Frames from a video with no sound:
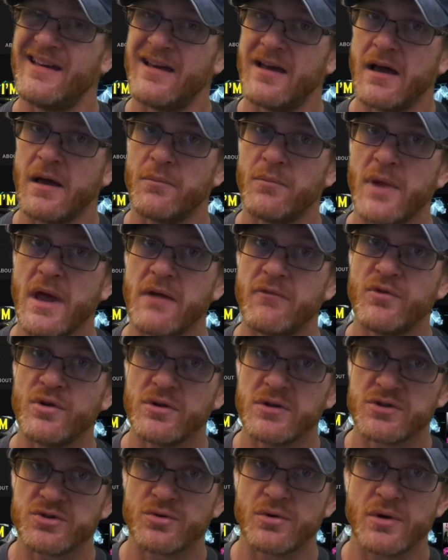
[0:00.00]
I'm not
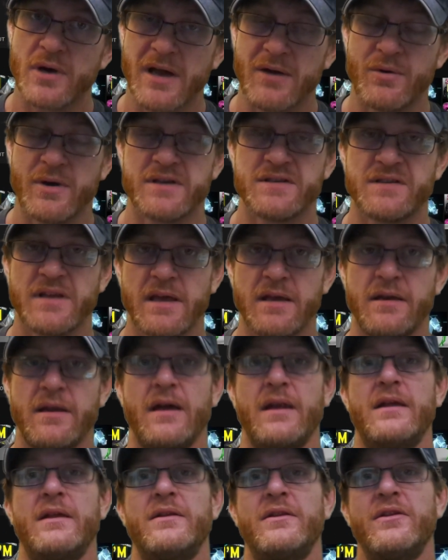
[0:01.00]
really sure how I stand
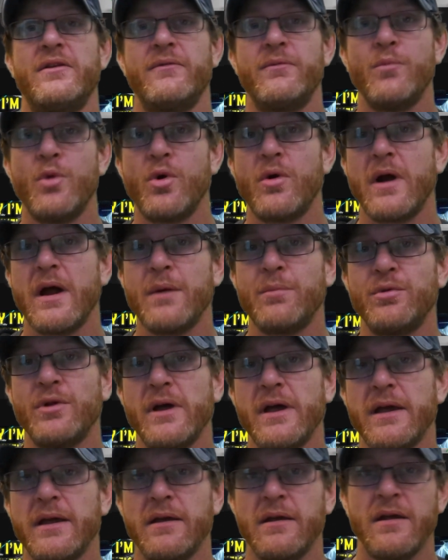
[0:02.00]
on it. The more I
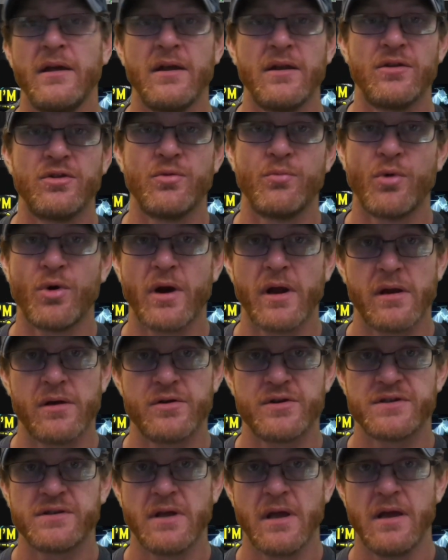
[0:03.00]
play, the more I
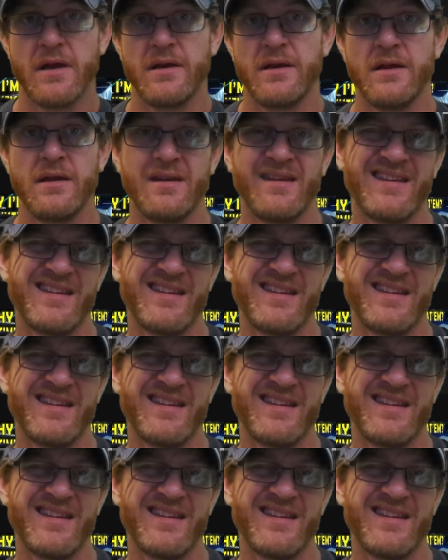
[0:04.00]
understand it.